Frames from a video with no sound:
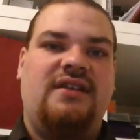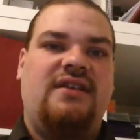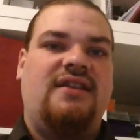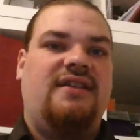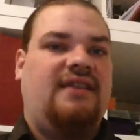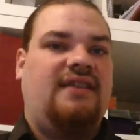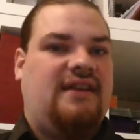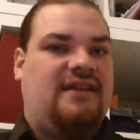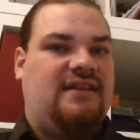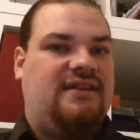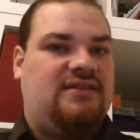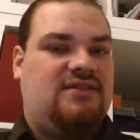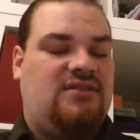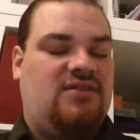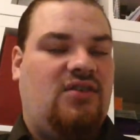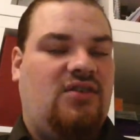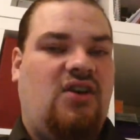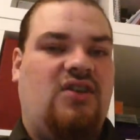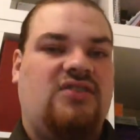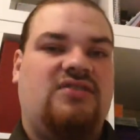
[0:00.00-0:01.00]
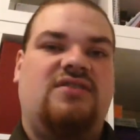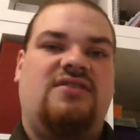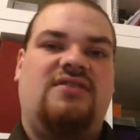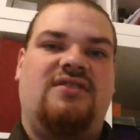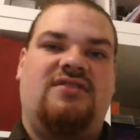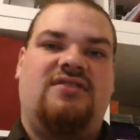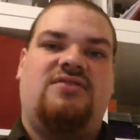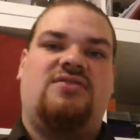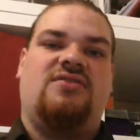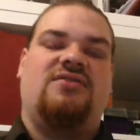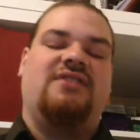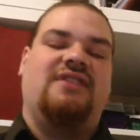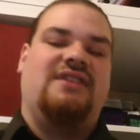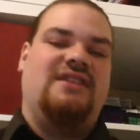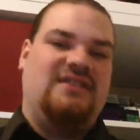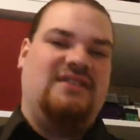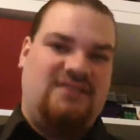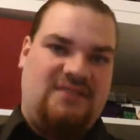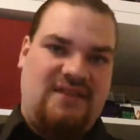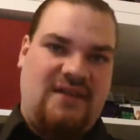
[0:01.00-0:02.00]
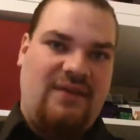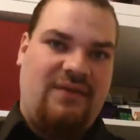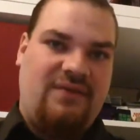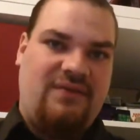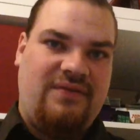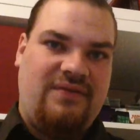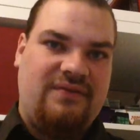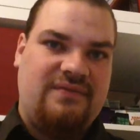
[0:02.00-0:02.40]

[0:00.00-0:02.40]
that is not the story itself.